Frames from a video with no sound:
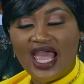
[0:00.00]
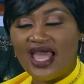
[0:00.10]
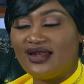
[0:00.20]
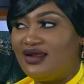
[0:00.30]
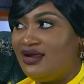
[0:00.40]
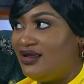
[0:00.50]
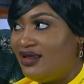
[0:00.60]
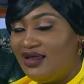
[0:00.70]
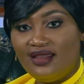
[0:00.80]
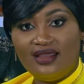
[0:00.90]
And
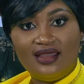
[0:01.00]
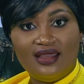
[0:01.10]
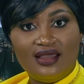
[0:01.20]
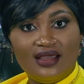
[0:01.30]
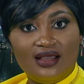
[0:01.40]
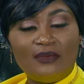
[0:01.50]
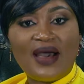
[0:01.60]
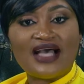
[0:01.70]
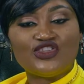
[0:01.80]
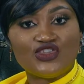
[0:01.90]

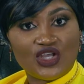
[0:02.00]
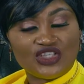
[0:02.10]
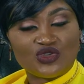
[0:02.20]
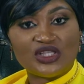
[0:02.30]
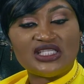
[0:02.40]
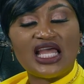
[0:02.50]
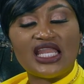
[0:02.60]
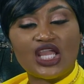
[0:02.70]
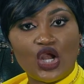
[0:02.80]
pastors were telling